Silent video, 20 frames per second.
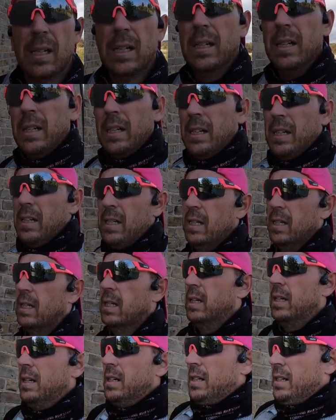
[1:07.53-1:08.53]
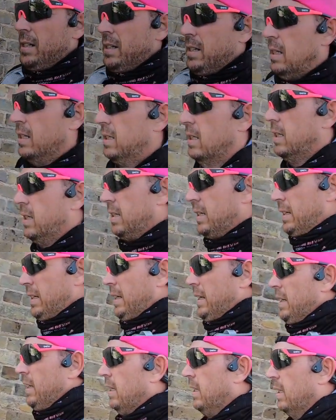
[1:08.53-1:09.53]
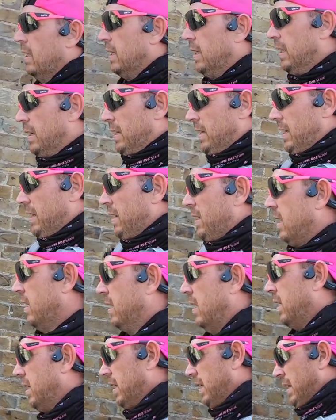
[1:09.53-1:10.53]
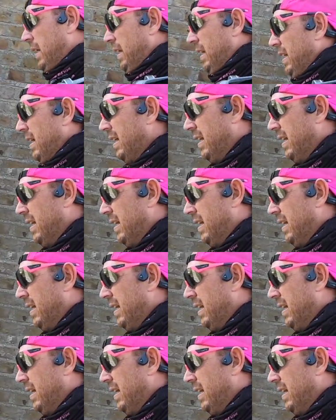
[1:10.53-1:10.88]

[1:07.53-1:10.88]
The strips are individually foil wrapped and come in a slimline packet.